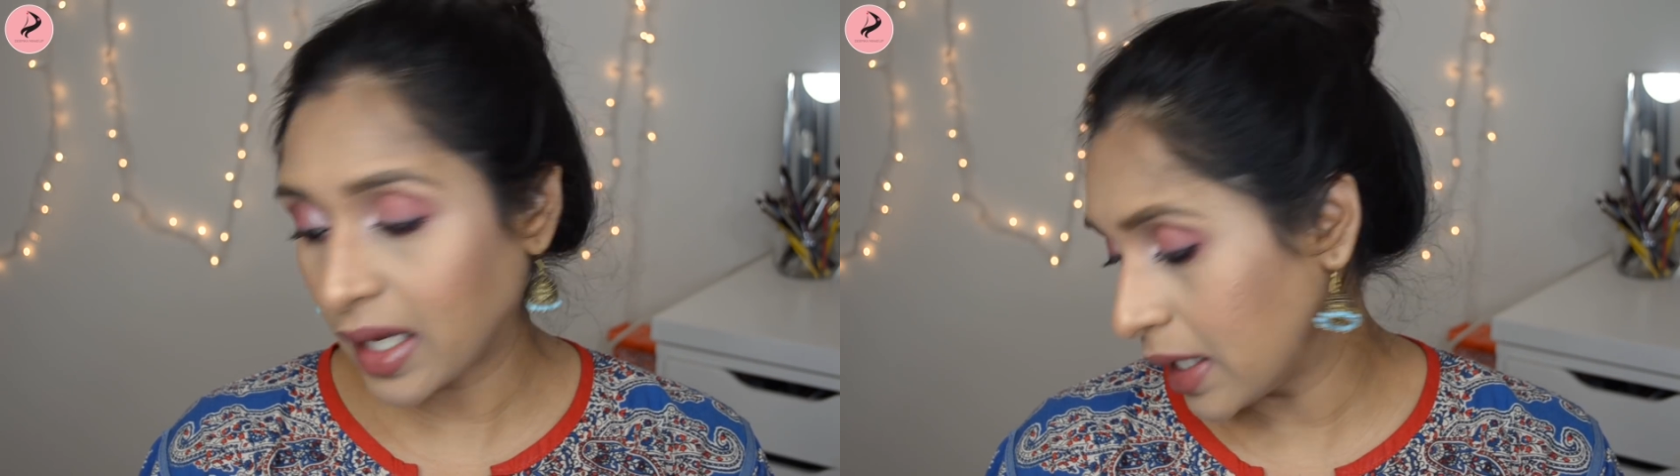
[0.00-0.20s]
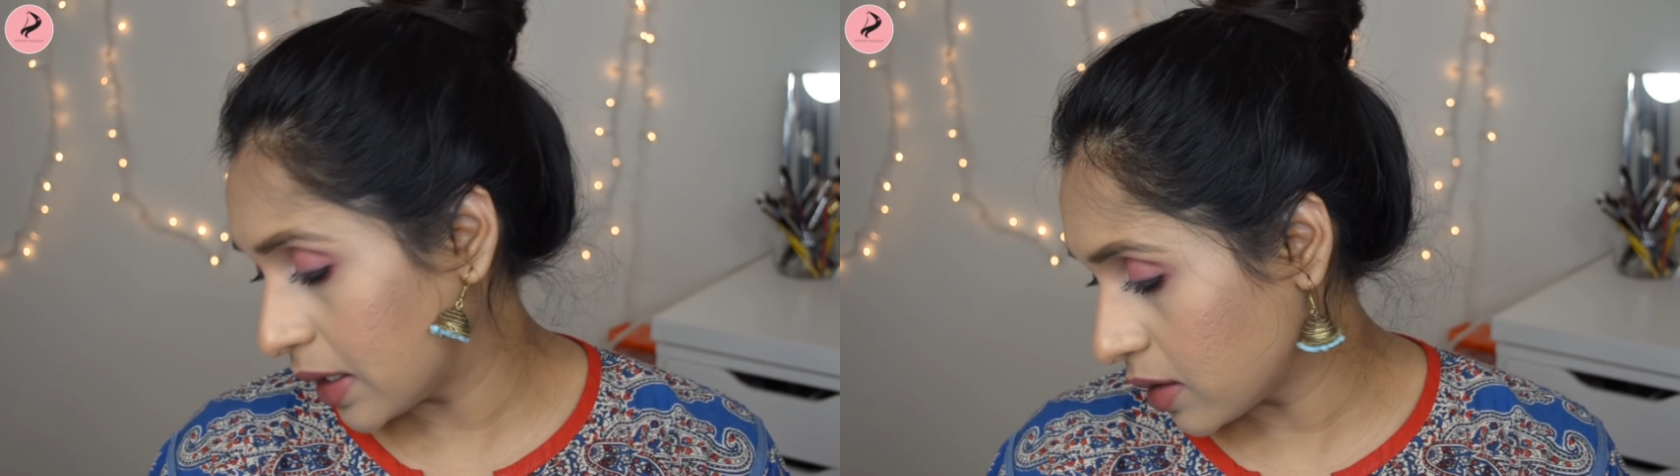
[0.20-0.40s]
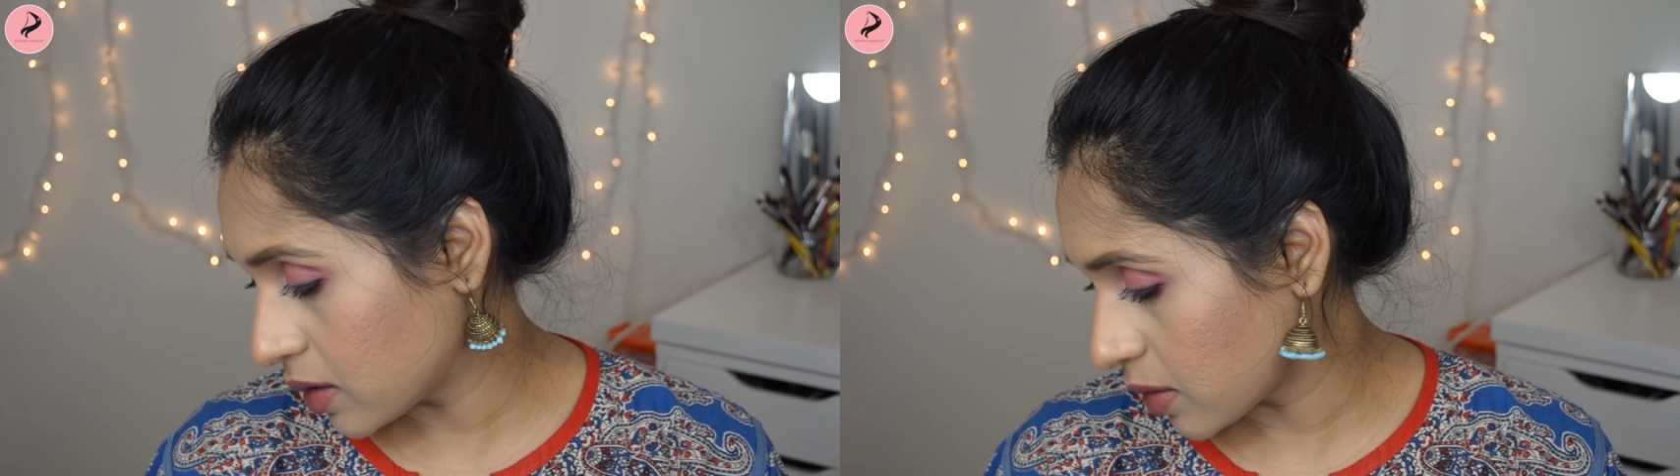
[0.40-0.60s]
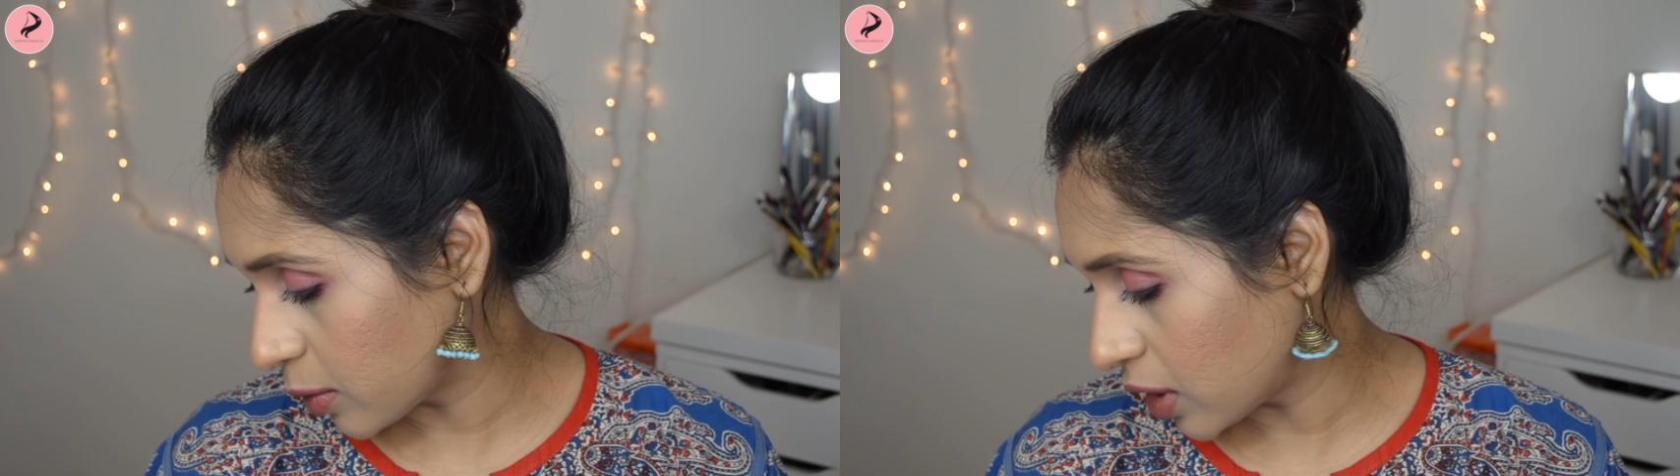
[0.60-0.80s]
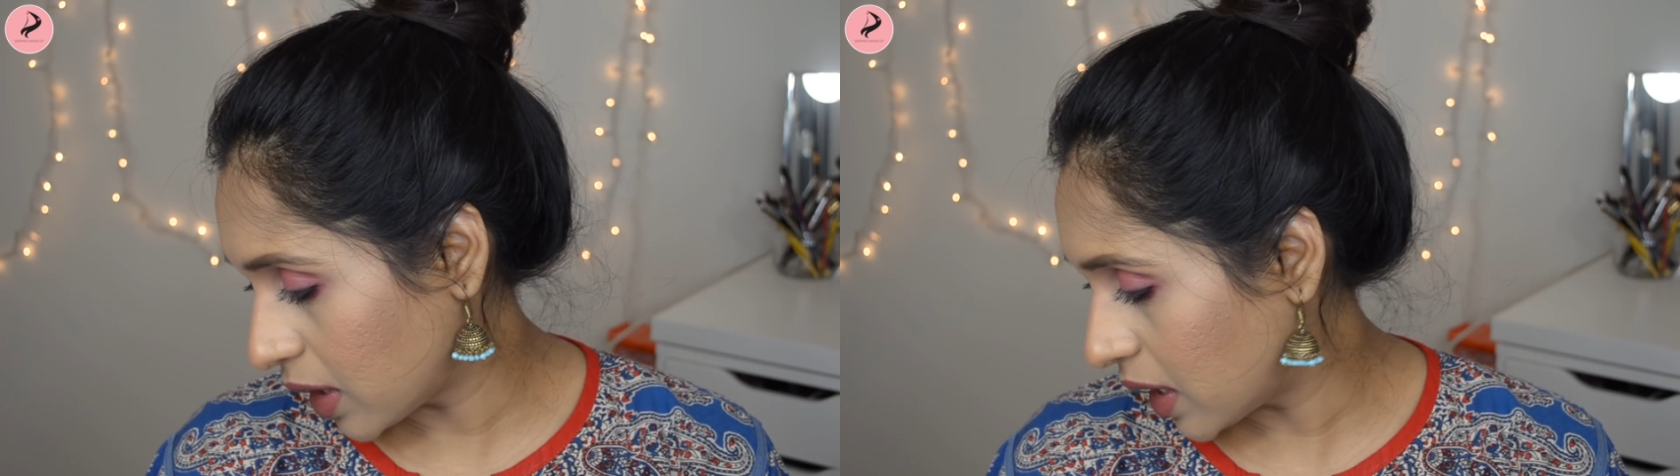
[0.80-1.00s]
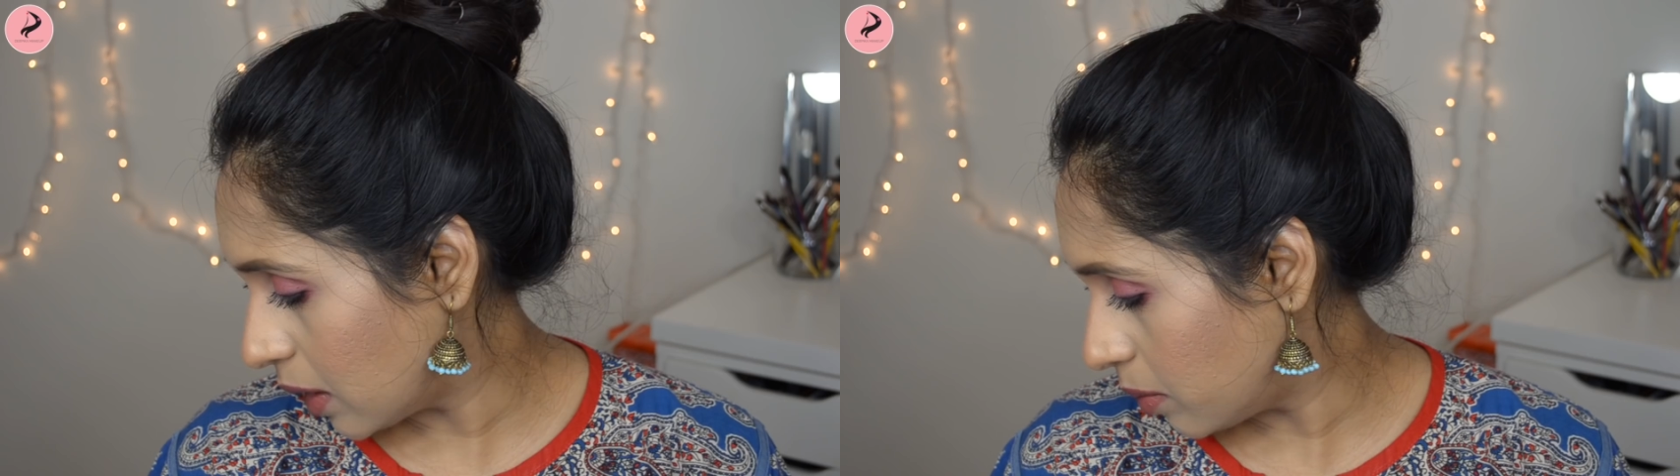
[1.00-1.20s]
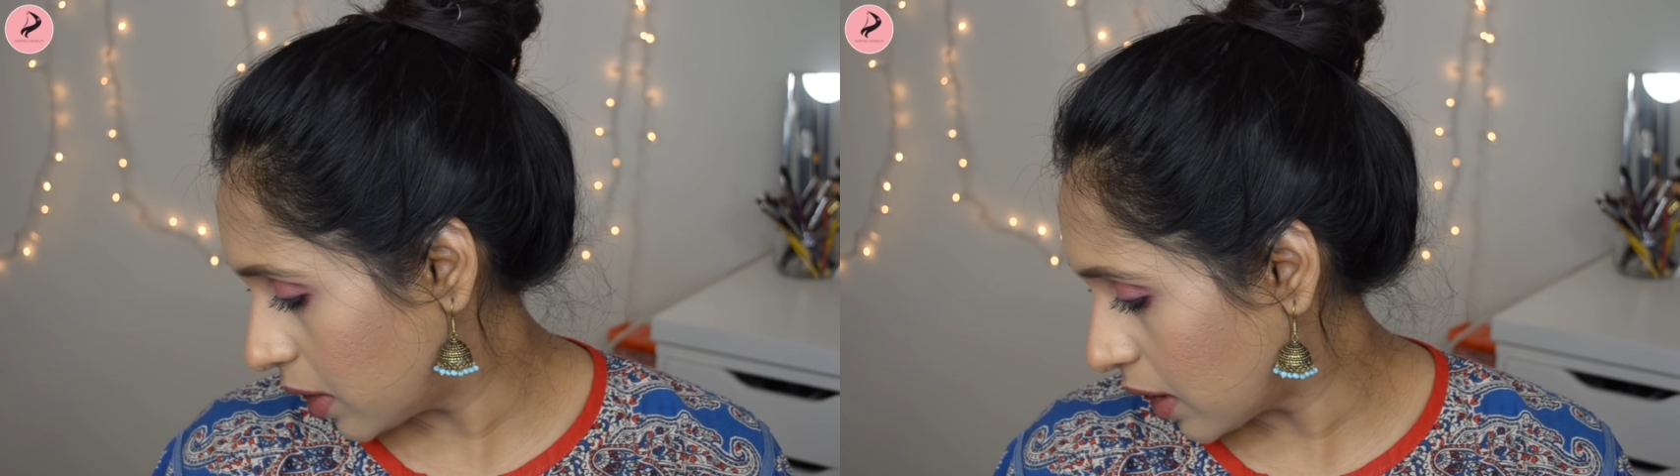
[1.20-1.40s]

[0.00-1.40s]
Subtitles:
highlighters I'm gonna keep.